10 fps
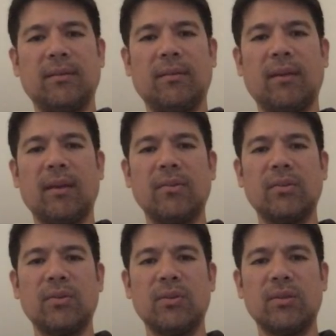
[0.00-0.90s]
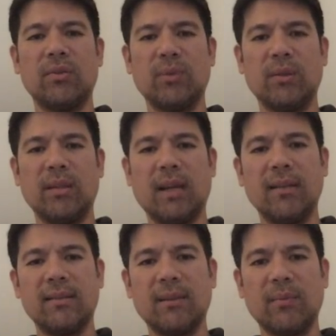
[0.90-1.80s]
Okay, so you just do a
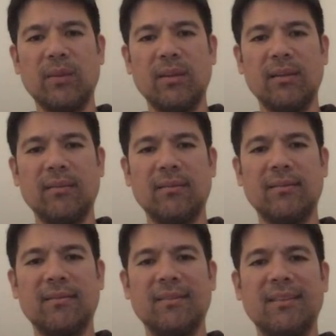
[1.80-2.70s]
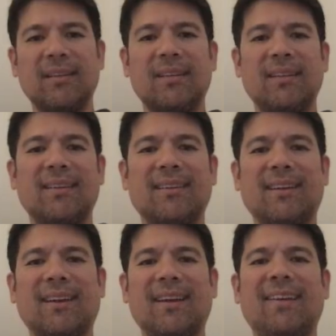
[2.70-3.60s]
dot something.
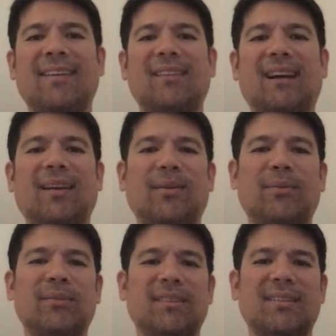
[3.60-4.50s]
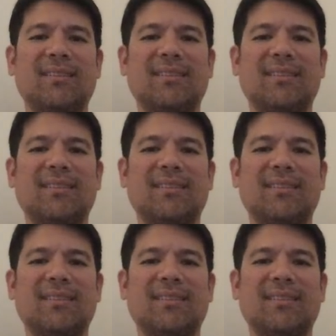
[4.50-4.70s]
Okay, dot home. See,